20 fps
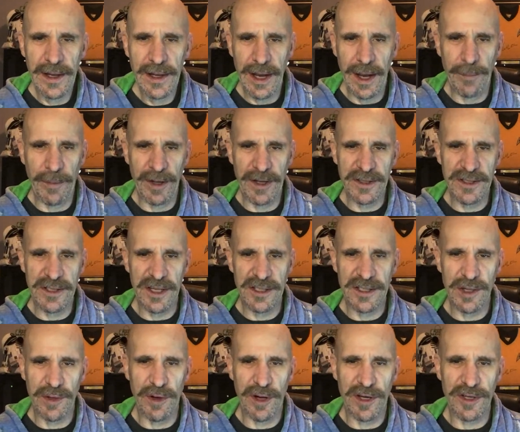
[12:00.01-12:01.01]
Em Hunt says
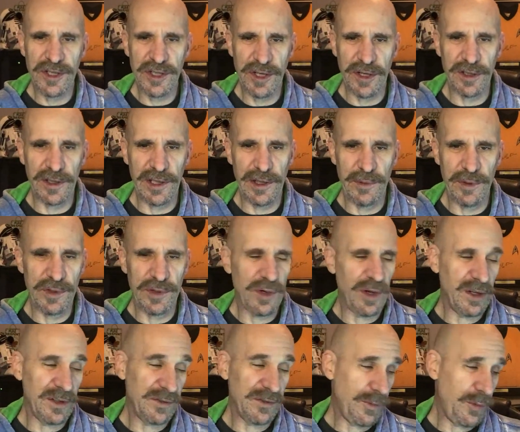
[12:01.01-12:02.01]
there are certainly
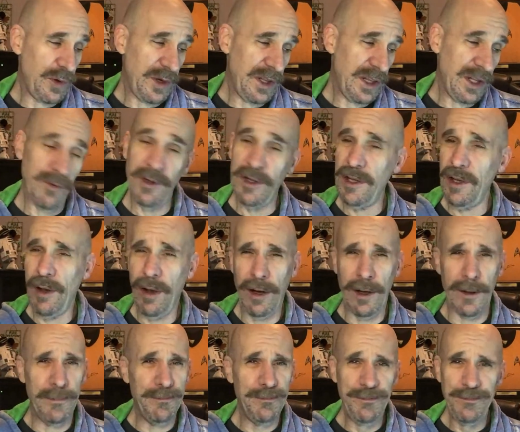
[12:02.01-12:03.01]
withdrawals from weed. There really
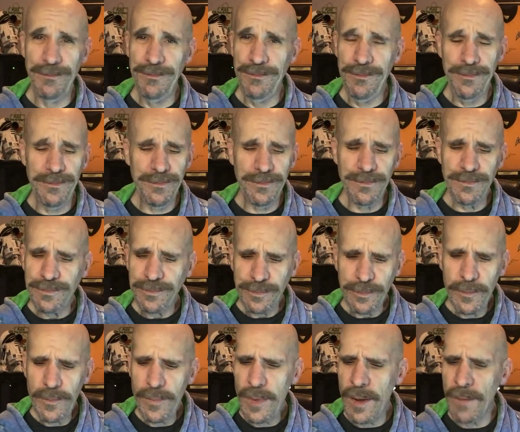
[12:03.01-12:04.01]
are.
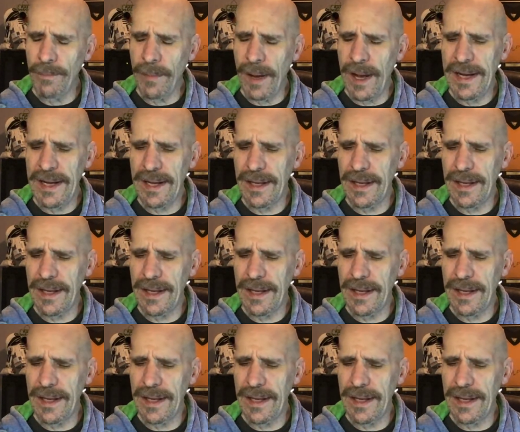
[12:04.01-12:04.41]
My